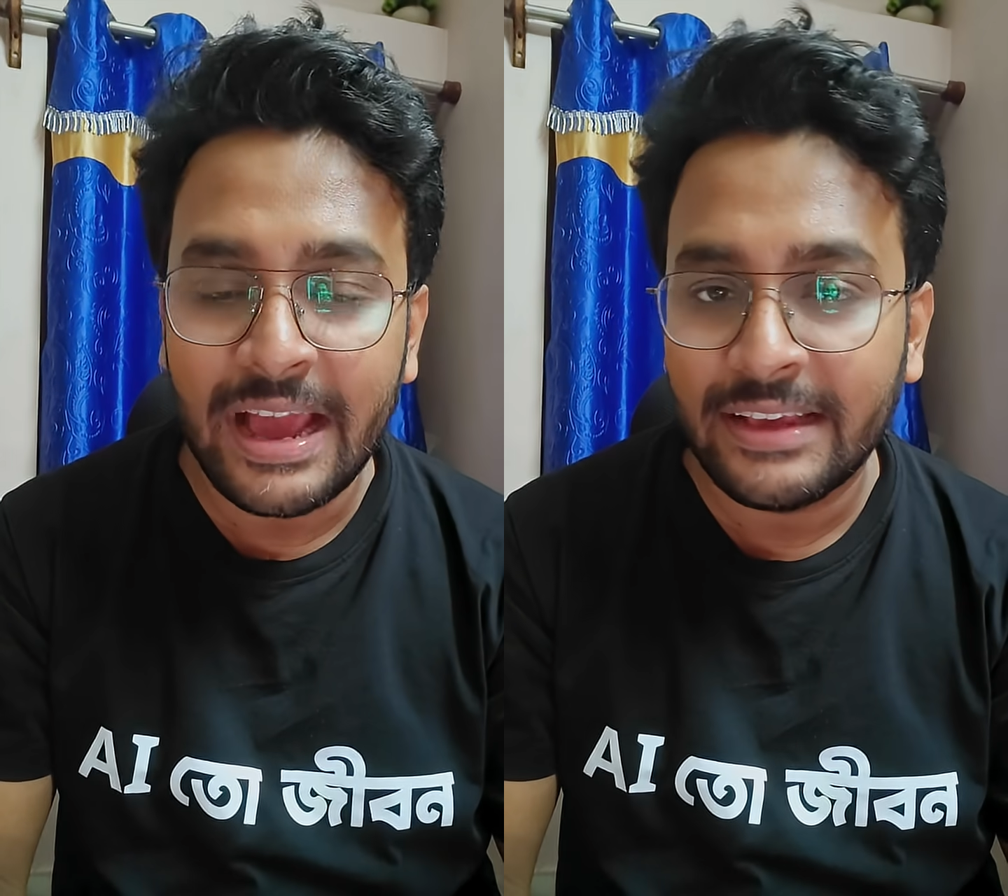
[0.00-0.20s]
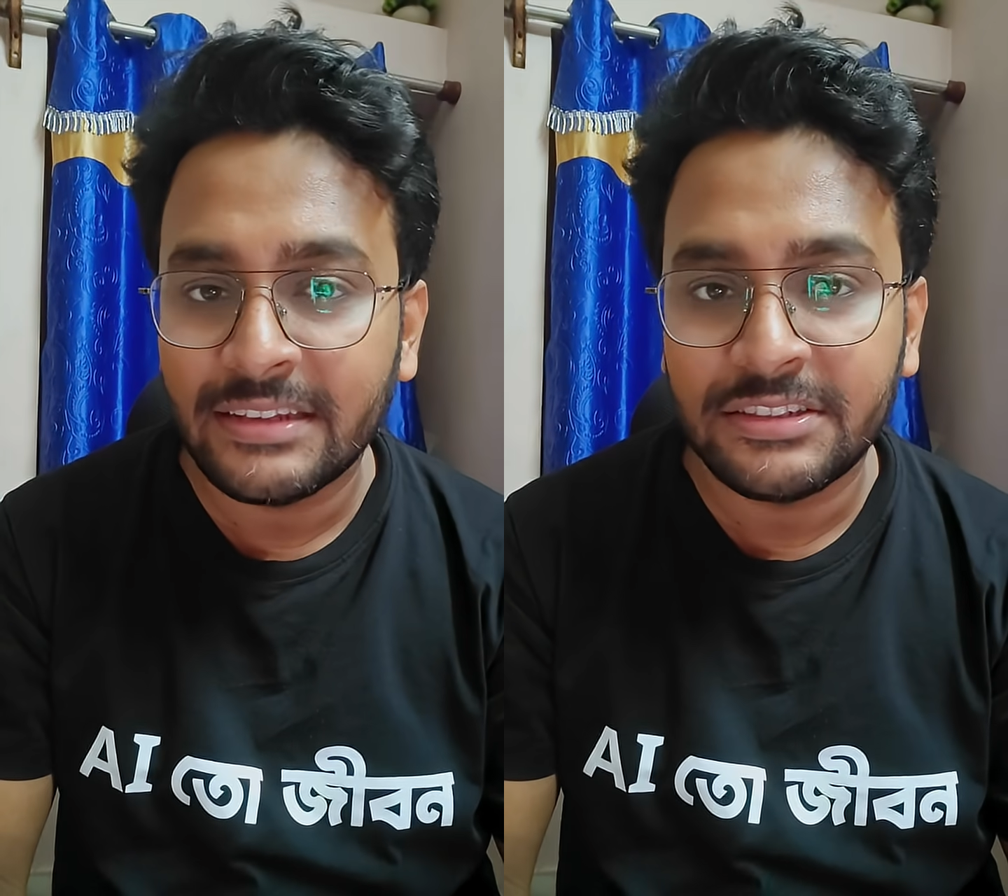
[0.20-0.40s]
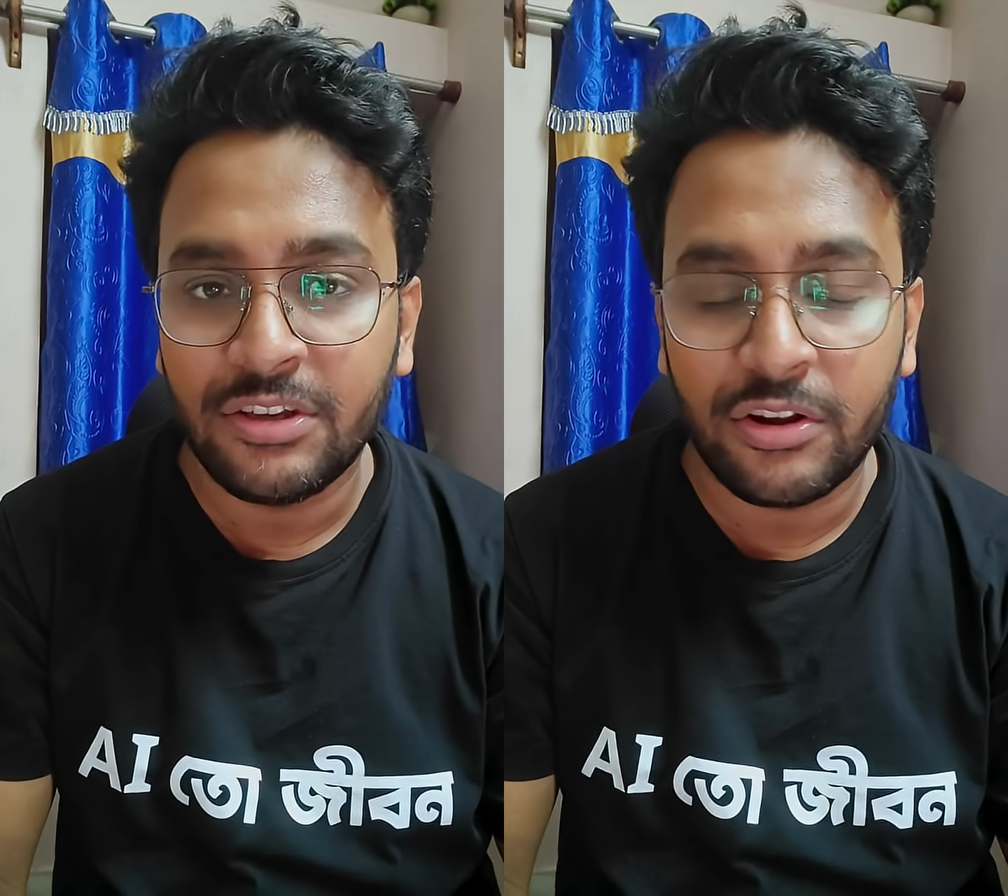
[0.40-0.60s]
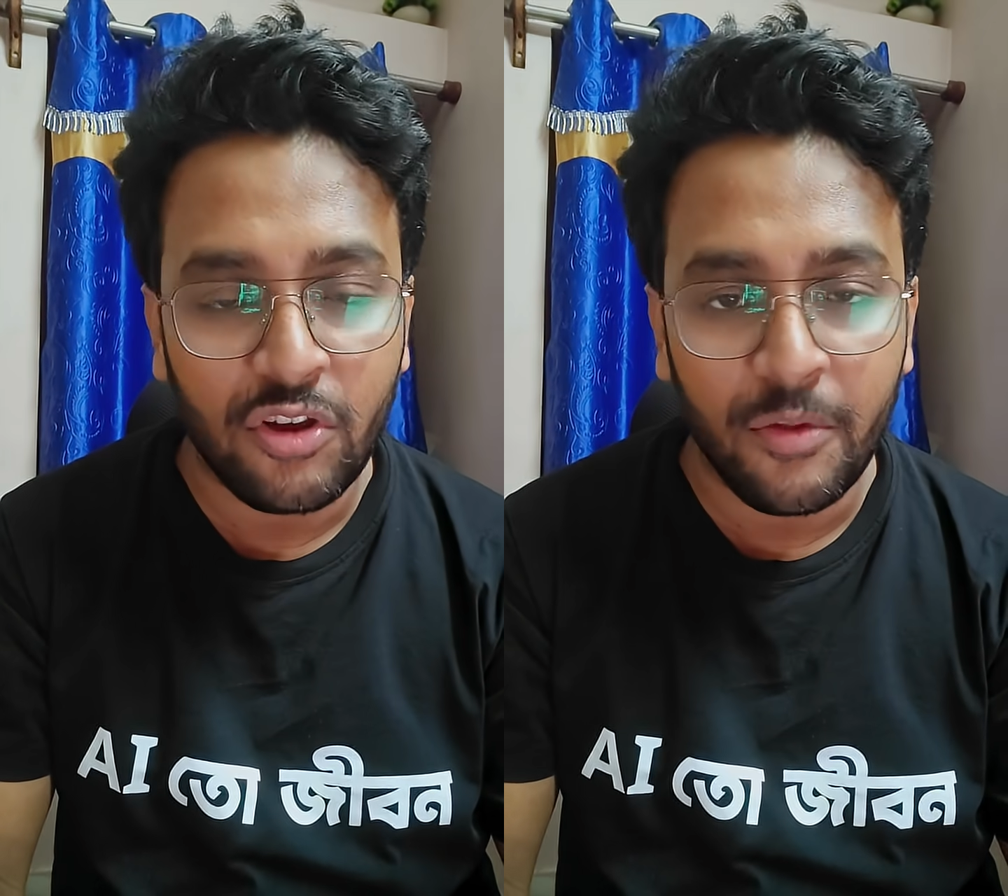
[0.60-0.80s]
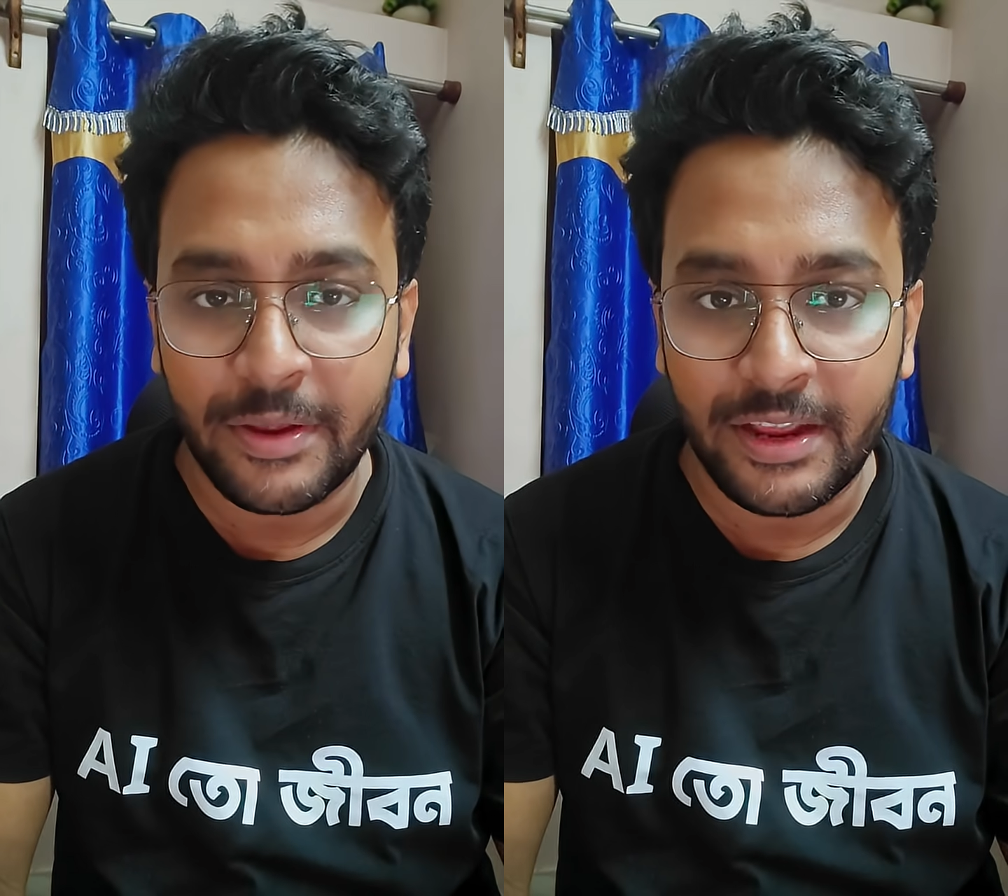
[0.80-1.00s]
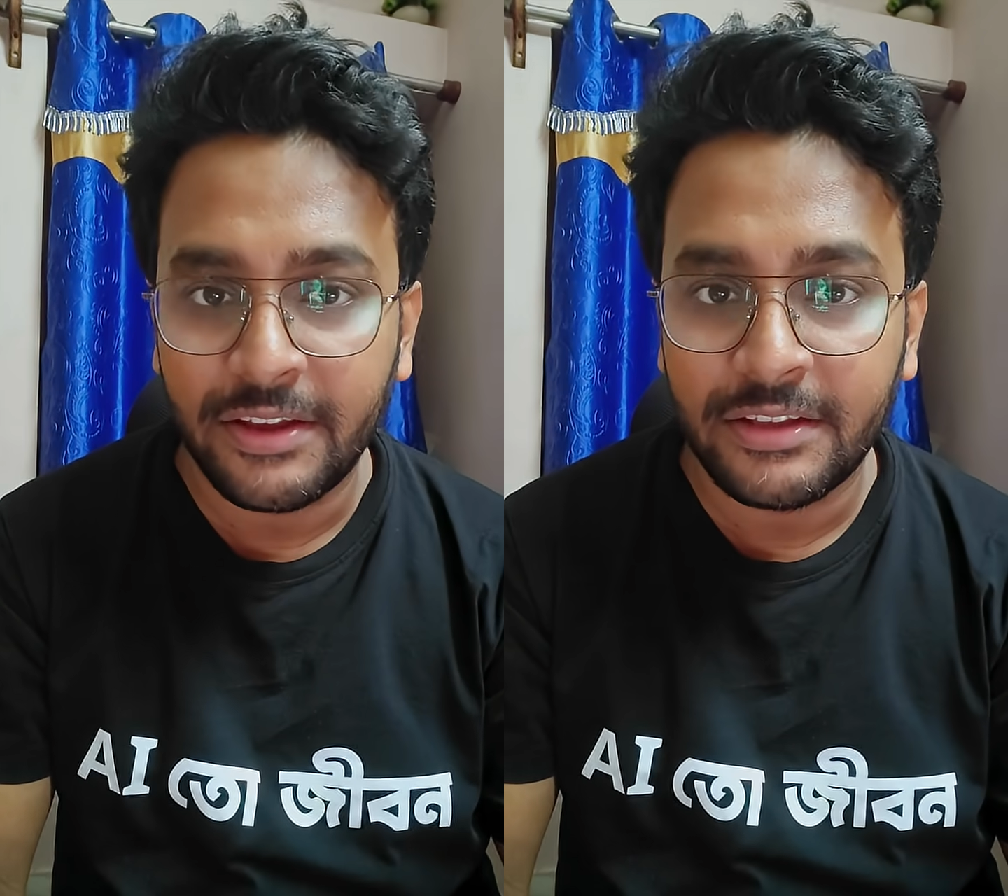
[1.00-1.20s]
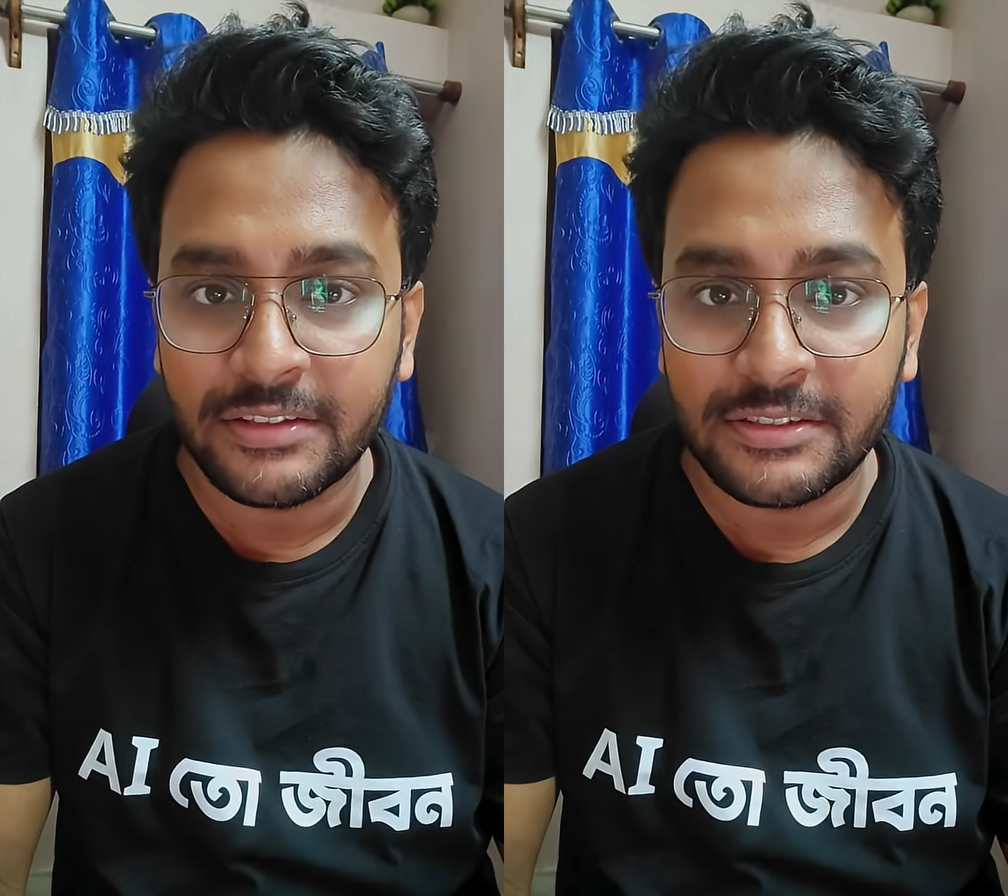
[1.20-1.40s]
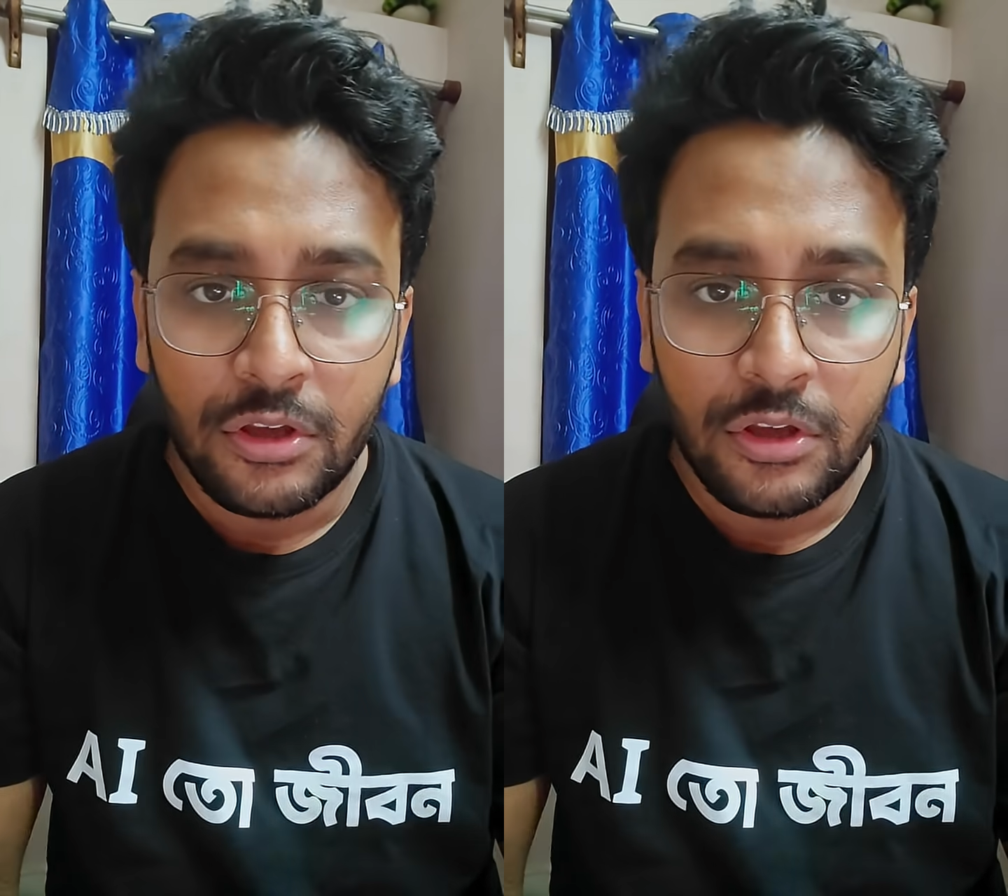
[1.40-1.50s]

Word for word: I I S c or top N I Ts.